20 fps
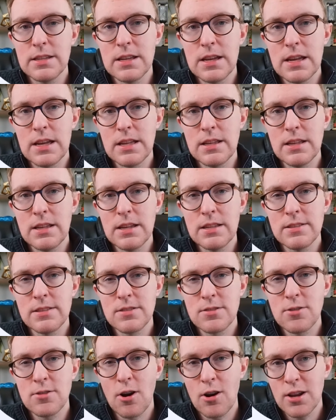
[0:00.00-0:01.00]
it's
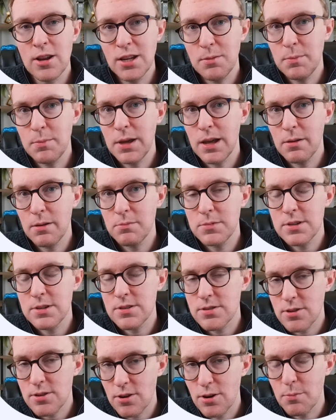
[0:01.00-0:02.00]
starting to become
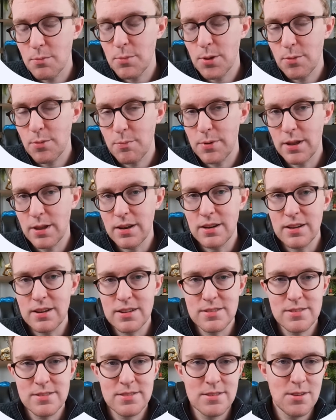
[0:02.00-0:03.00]
discernible, but
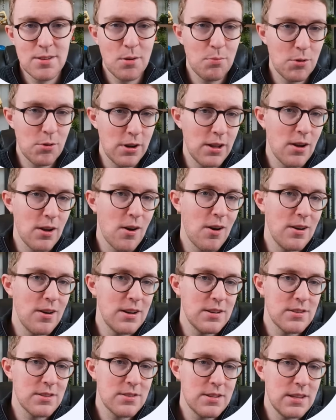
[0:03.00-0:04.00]
it's still pretty hard
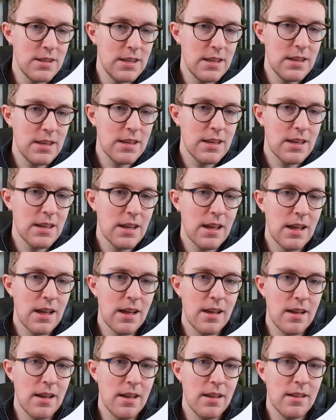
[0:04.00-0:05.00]
to see
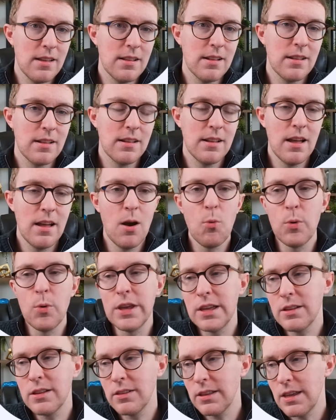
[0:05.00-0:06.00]
a
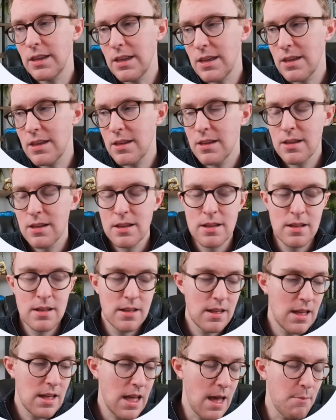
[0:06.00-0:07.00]
weekly
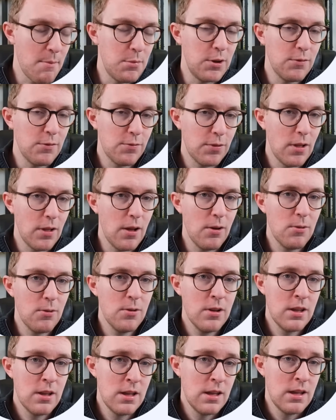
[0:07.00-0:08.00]
ebb and flow.
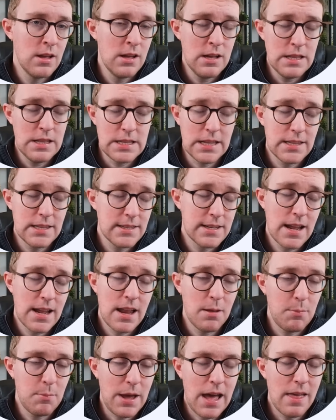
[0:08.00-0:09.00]
That's not
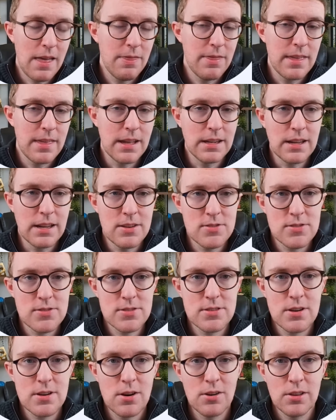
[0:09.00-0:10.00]
a bad thing
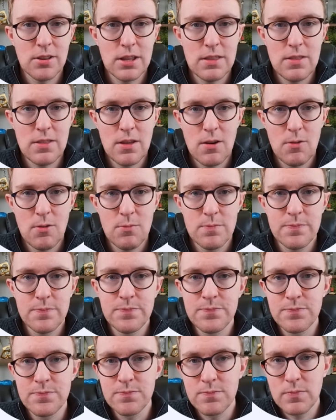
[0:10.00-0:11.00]
necessarily, though.
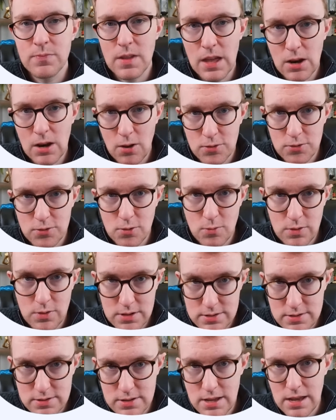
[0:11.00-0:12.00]
And also,
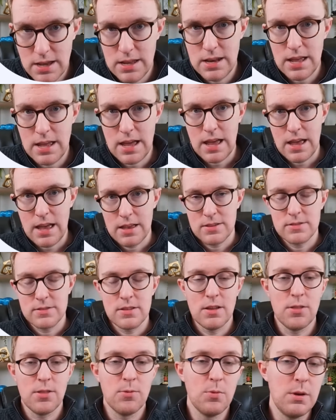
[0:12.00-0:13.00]
this site has
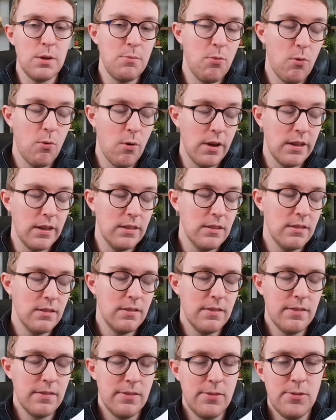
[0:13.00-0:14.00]
a
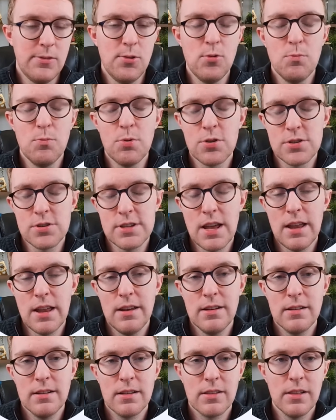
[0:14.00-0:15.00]
3.2%
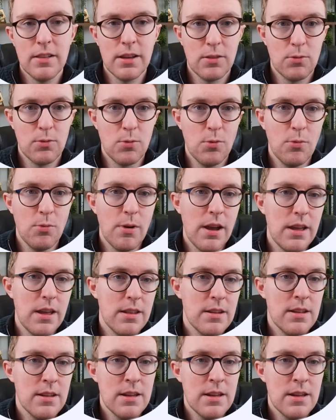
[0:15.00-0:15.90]
click through rate.